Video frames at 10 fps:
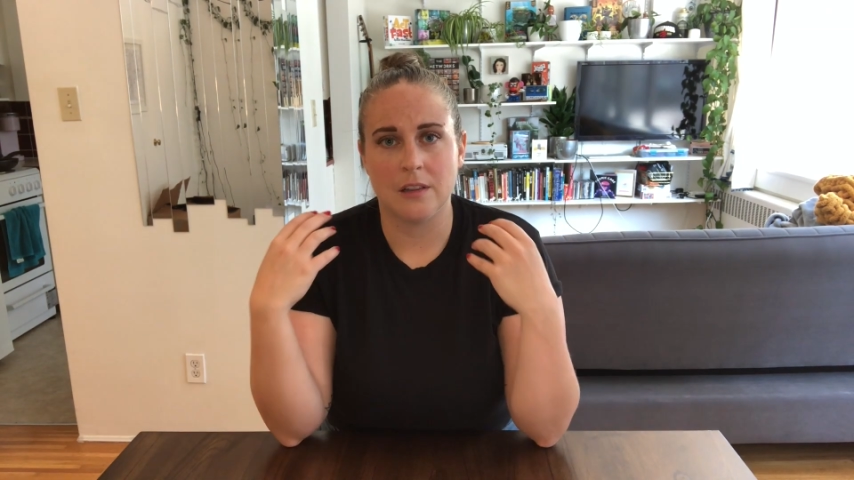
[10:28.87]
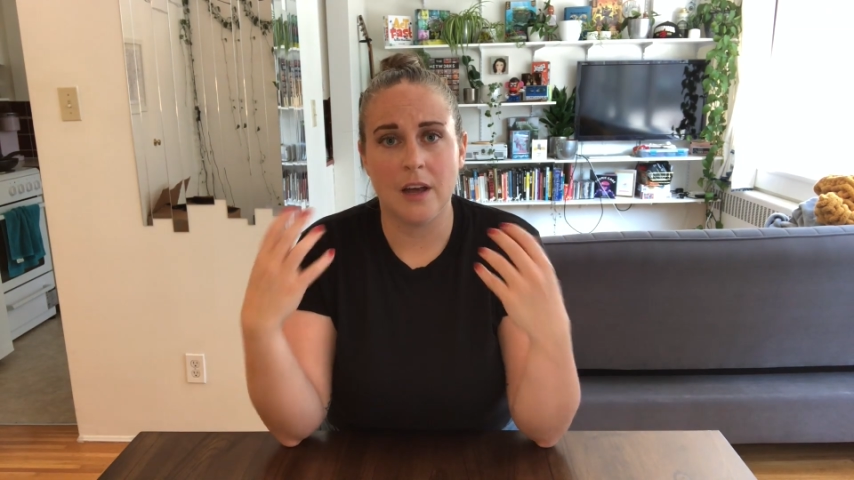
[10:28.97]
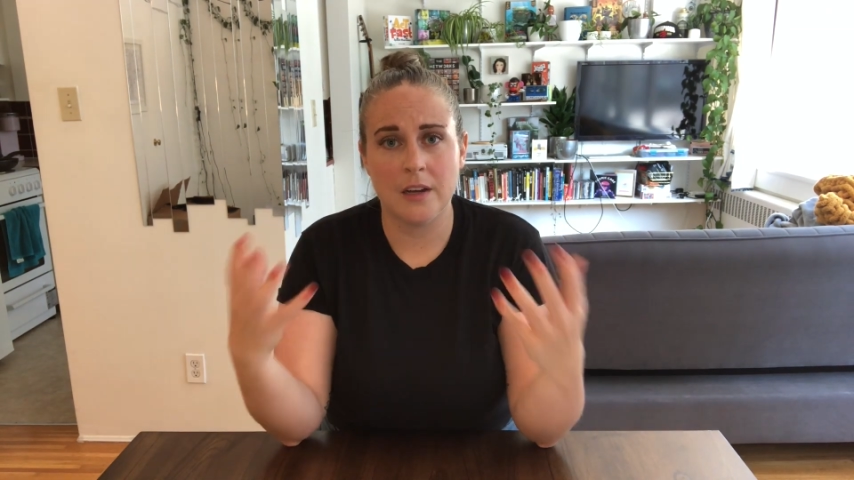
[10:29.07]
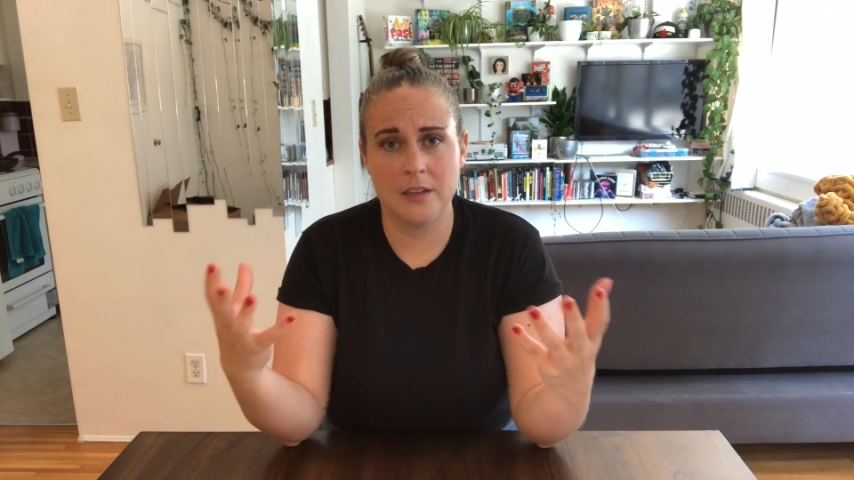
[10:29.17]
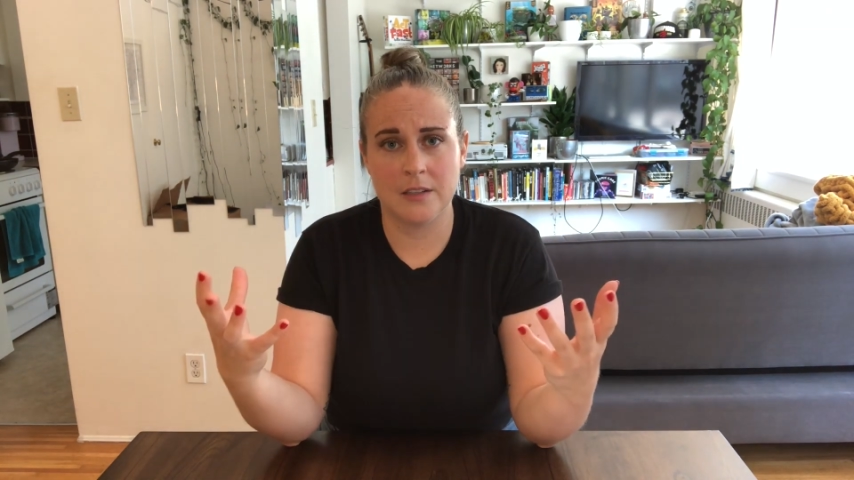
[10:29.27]
A
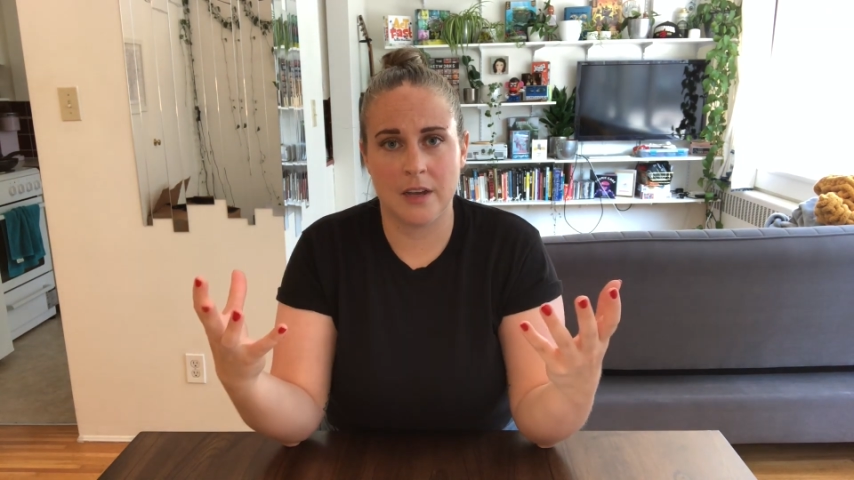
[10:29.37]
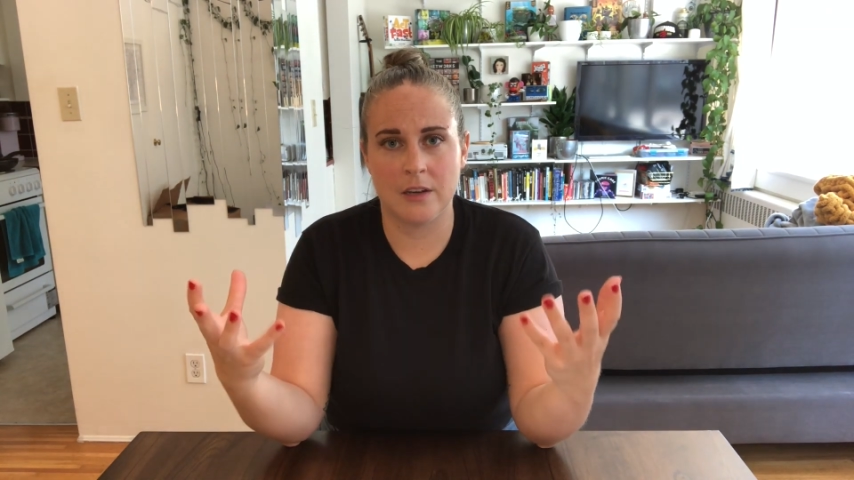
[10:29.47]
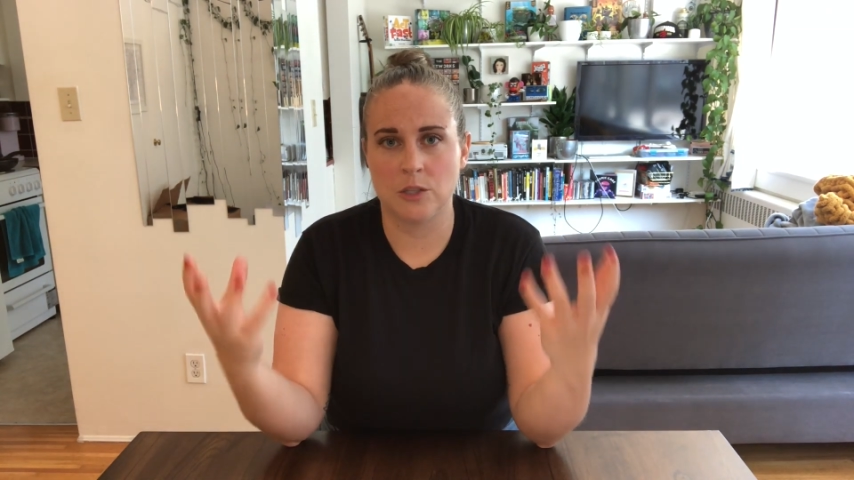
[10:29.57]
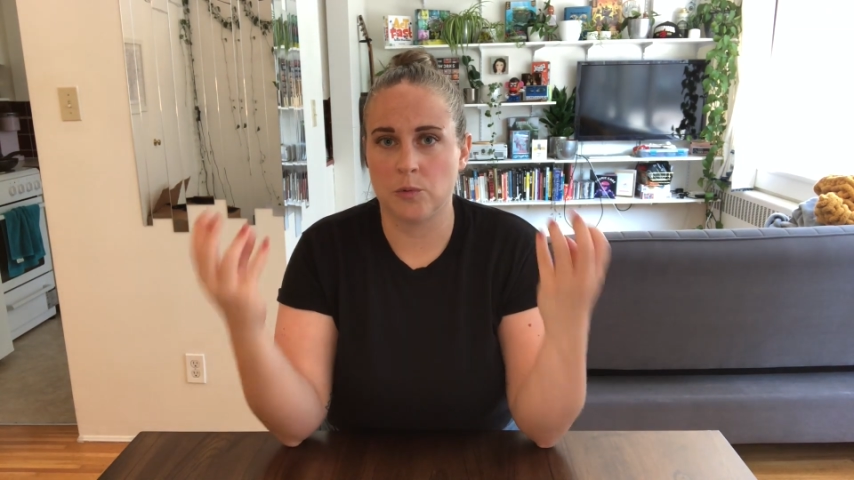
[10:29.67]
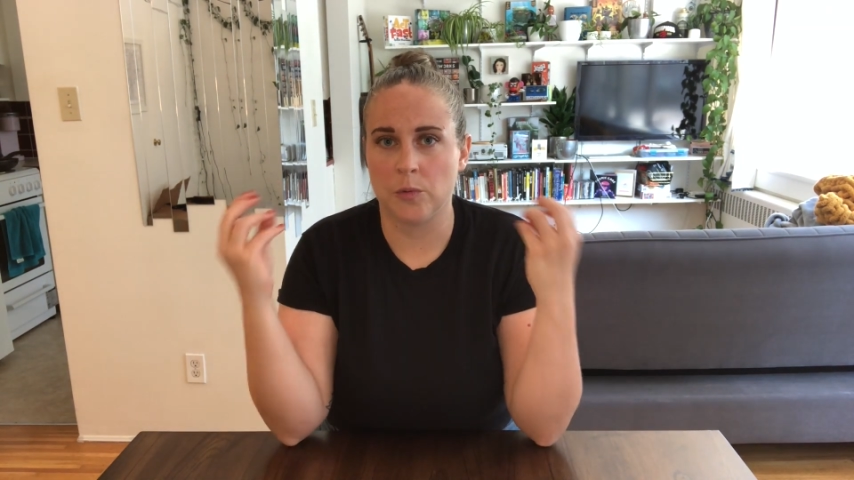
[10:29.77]
lot of
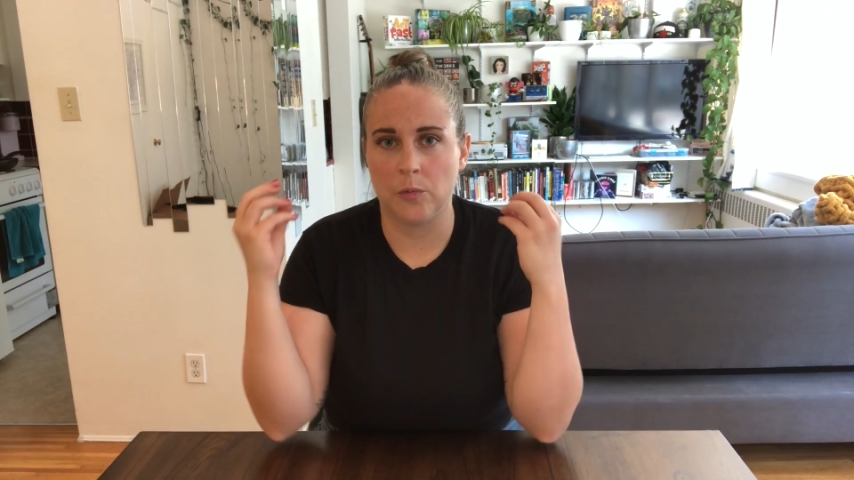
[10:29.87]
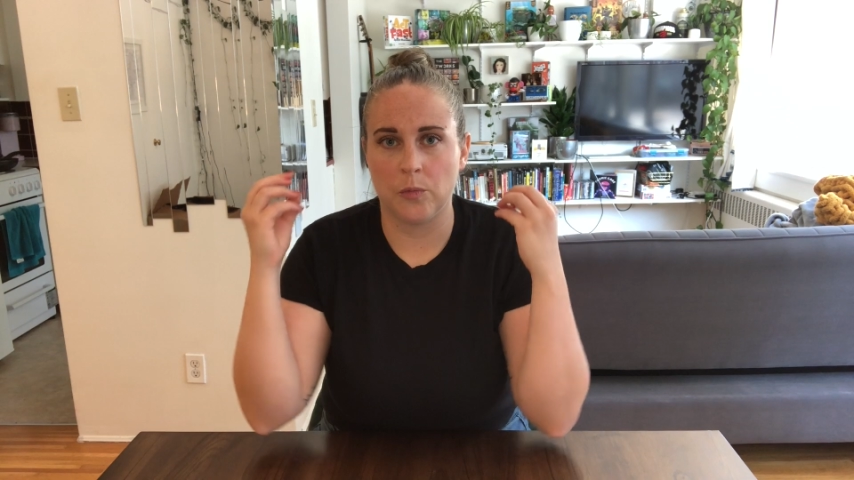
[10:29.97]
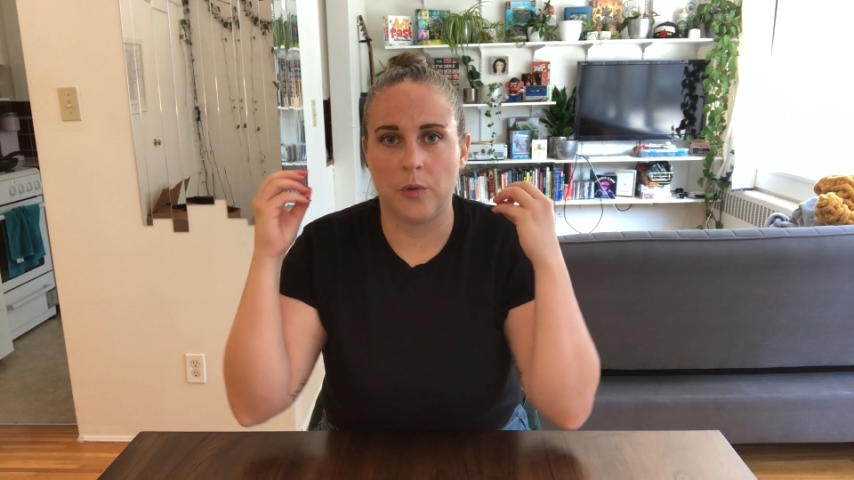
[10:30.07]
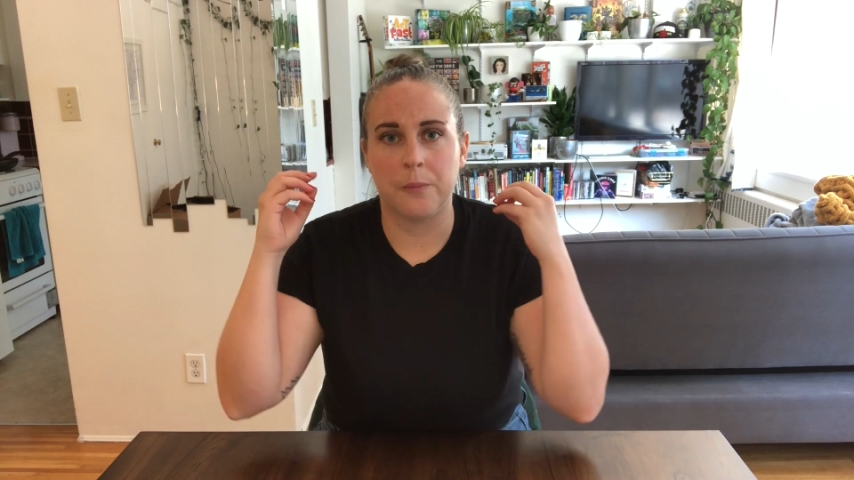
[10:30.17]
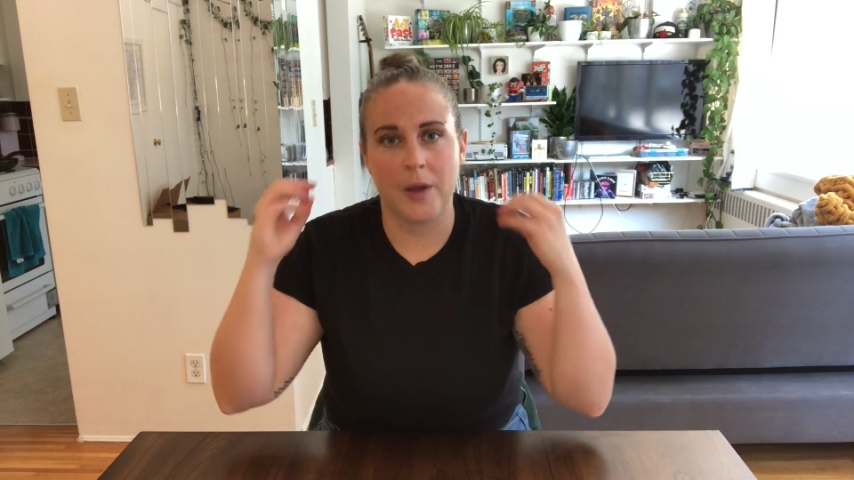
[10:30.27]
designers will